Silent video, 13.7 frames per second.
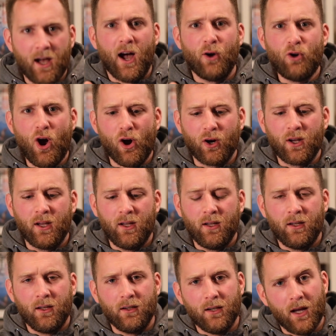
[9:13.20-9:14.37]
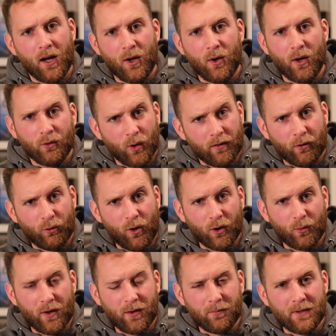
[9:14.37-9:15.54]
a rock. Now, I don't have a
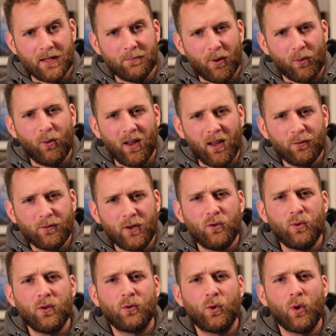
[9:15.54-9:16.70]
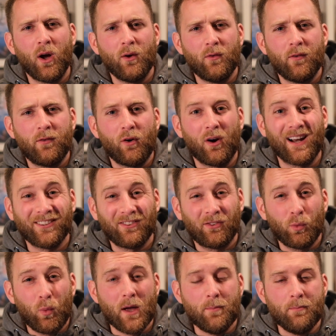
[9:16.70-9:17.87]
rock with me, but what I'll often do is go out for a
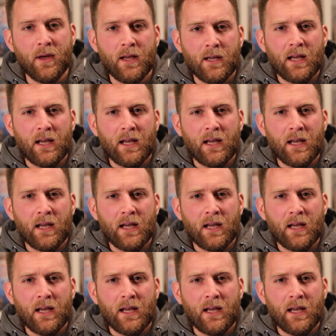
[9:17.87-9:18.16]
swim